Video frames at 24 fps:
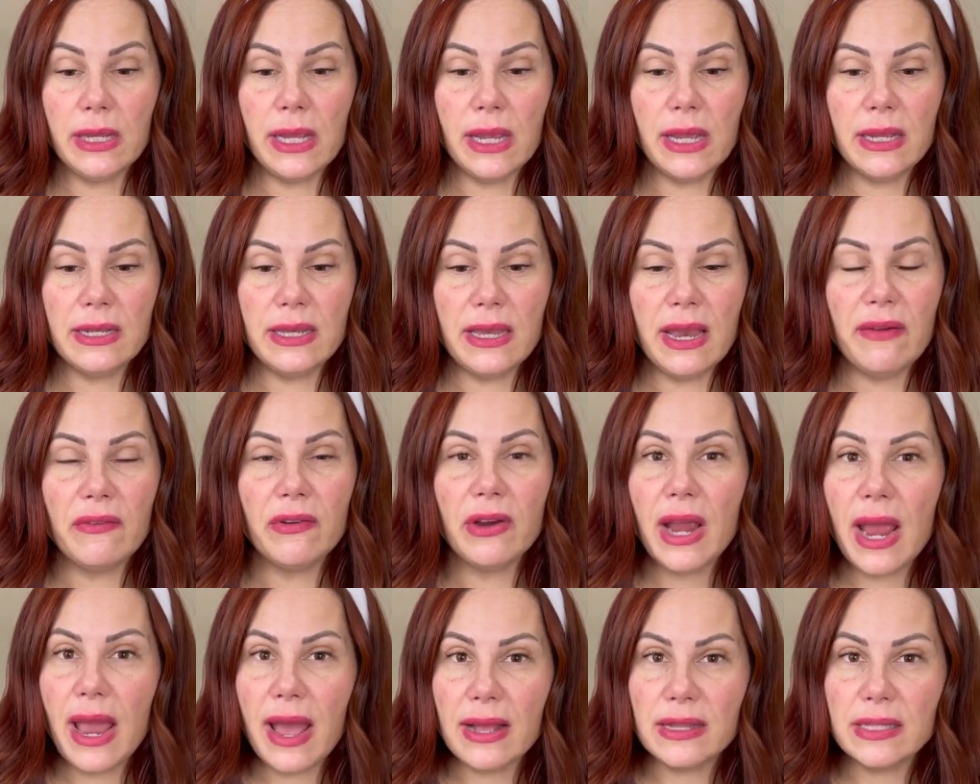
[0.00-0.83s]
It never
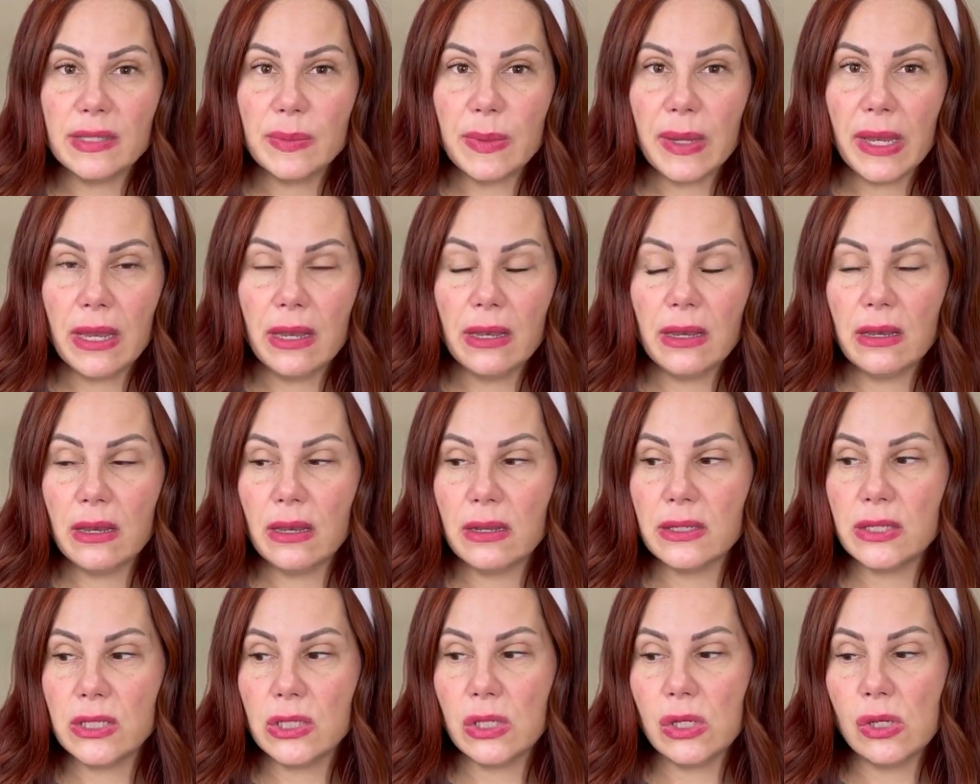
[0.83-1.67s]
has been,
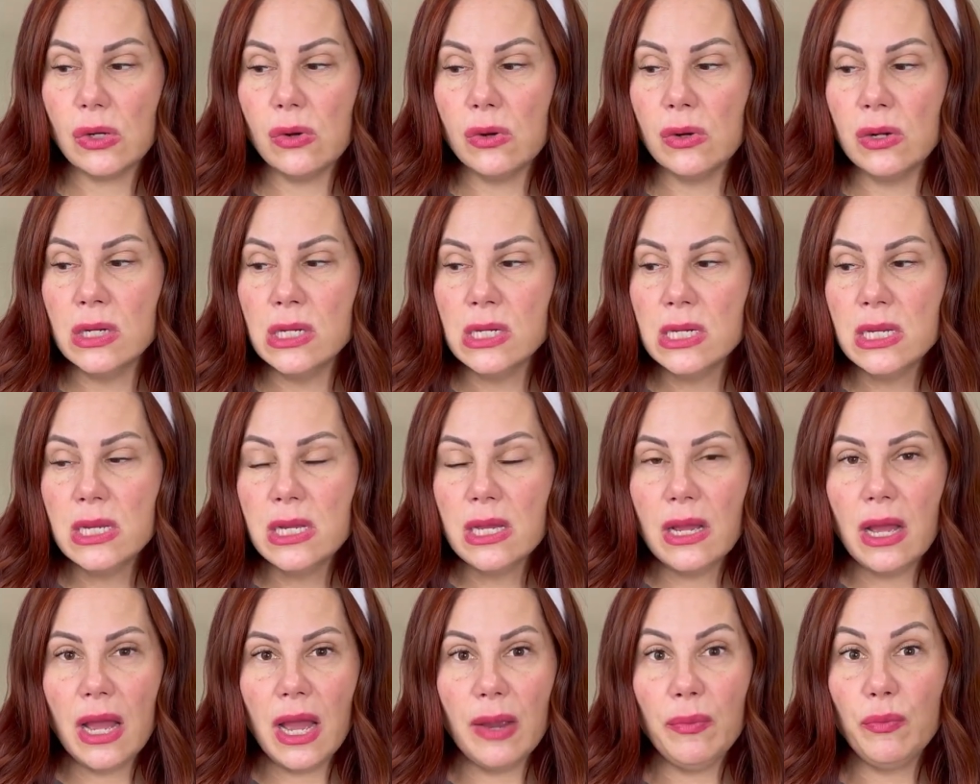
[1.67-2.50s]
so
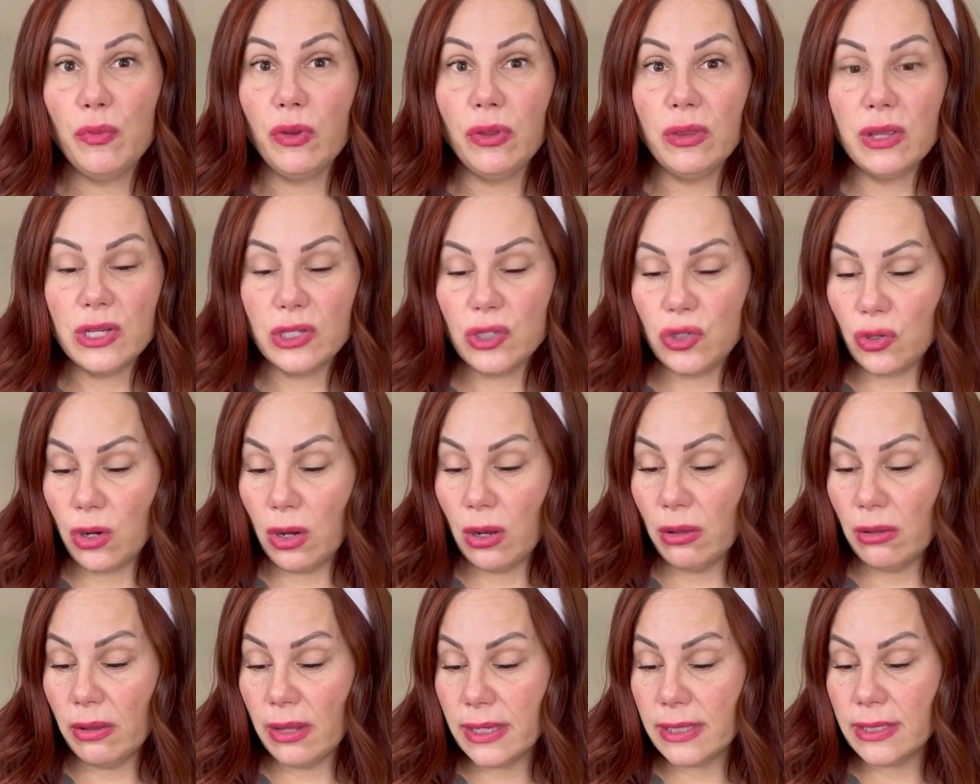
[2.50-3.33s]
I'm really
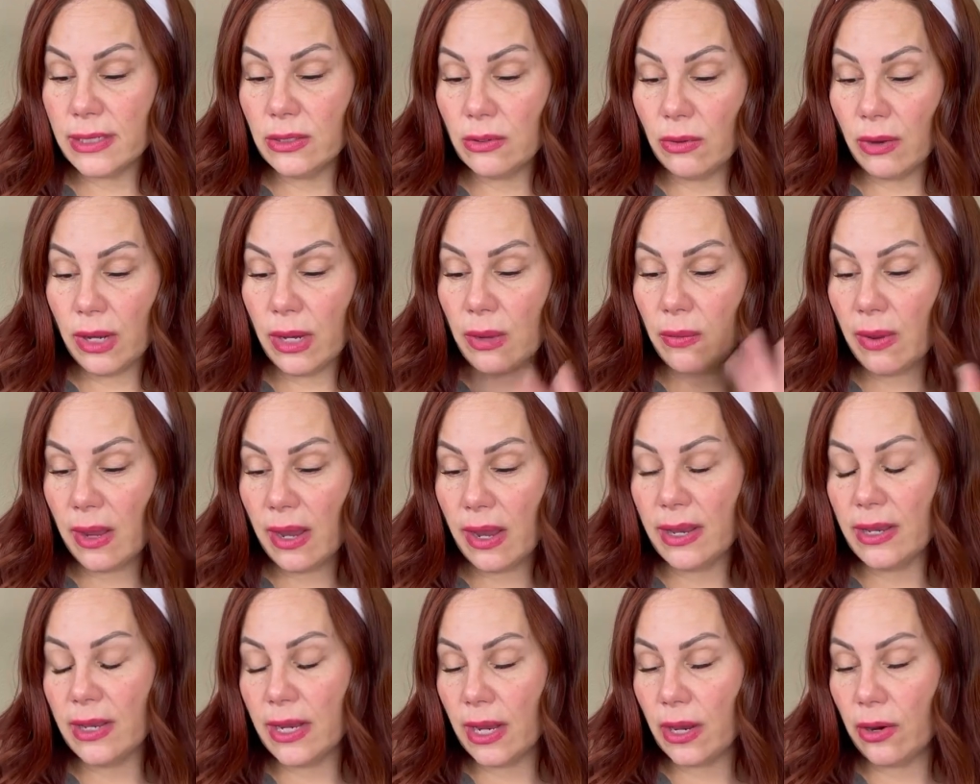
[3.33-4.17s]
struggling. So anyway,
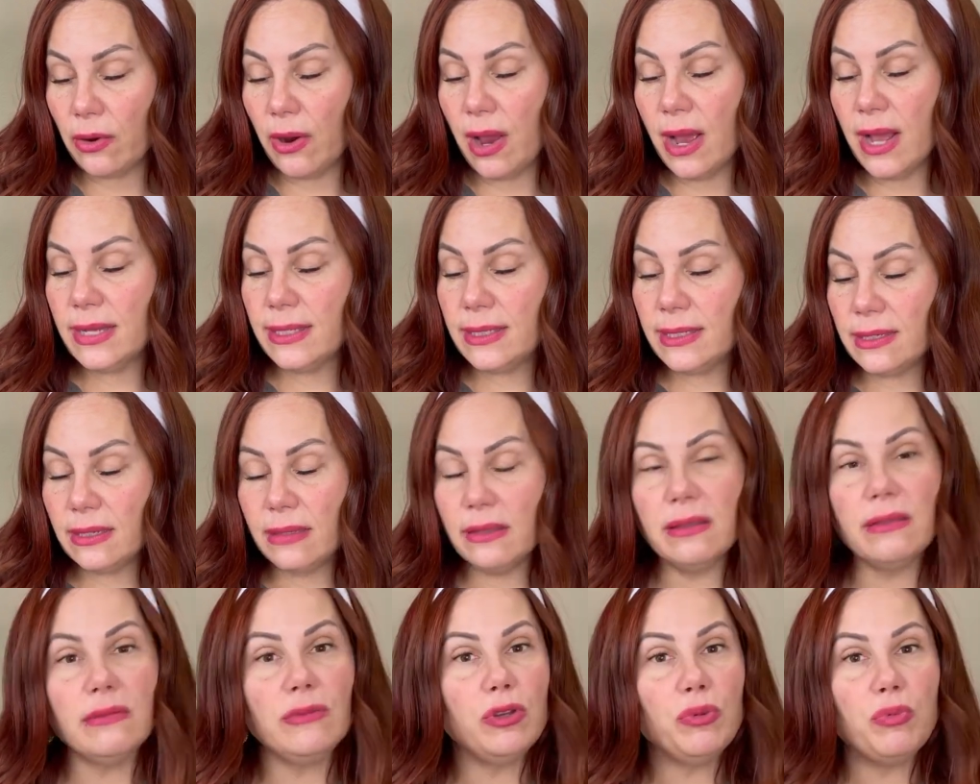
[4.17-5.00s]
I digress
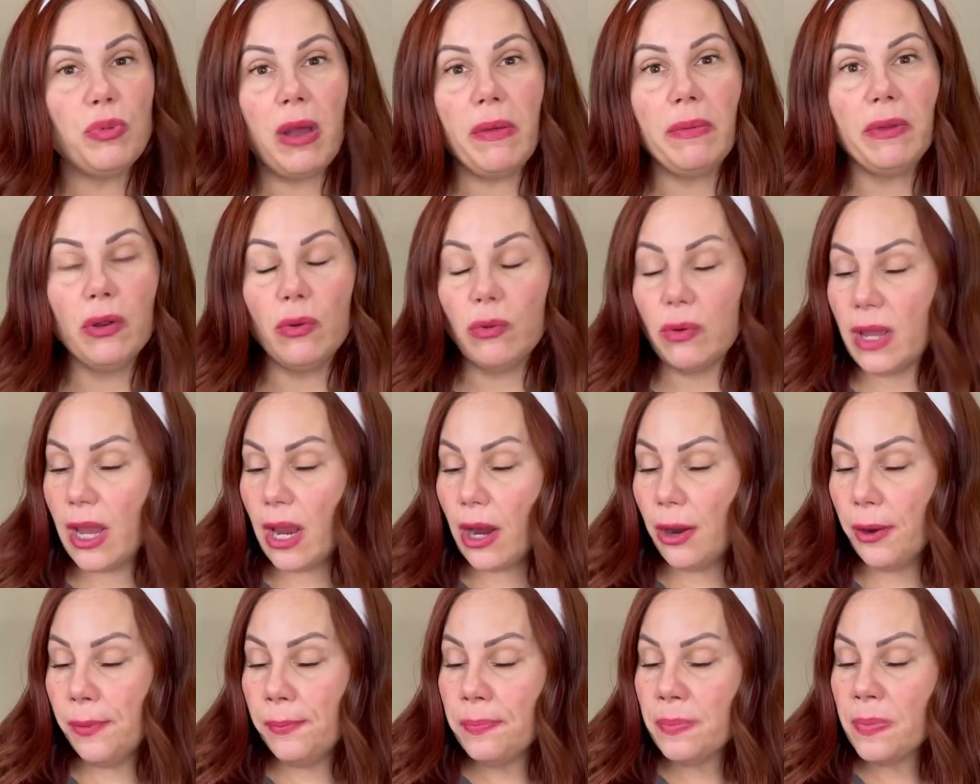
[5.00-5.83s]
and you probably don't care.